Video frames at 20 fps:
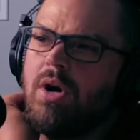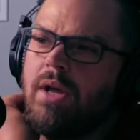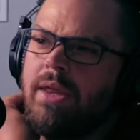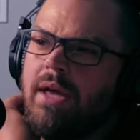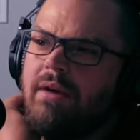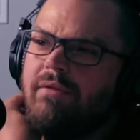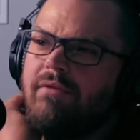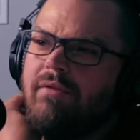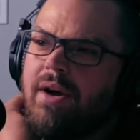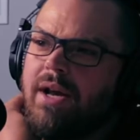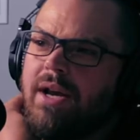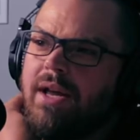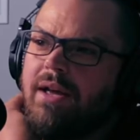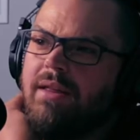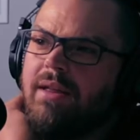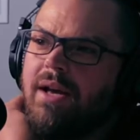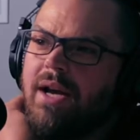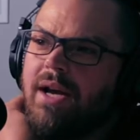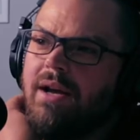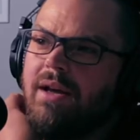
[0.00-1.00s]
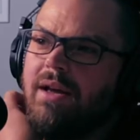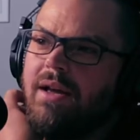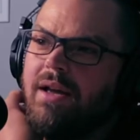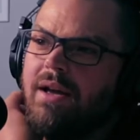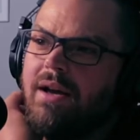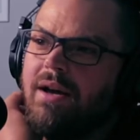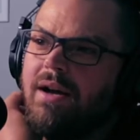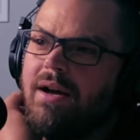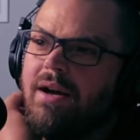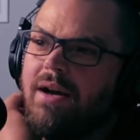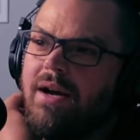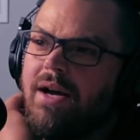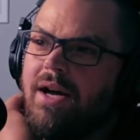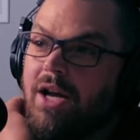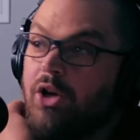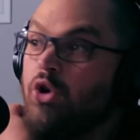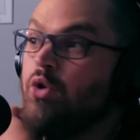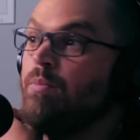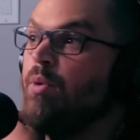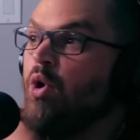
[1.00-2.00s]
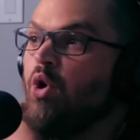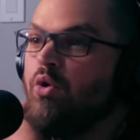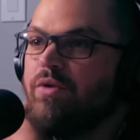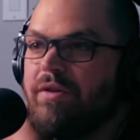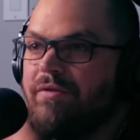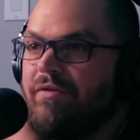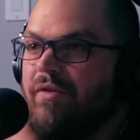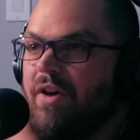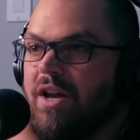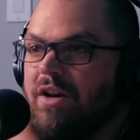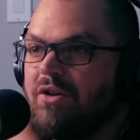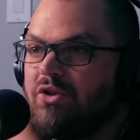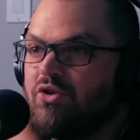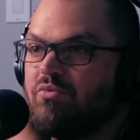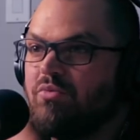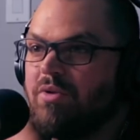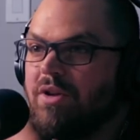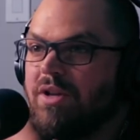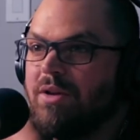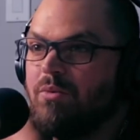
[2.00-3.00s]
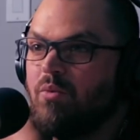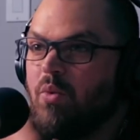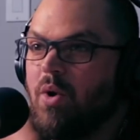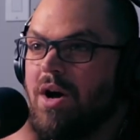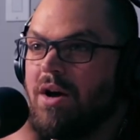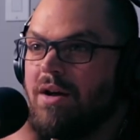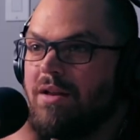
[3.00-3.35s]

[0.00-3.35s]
on that fight, I knew both the fighters really well.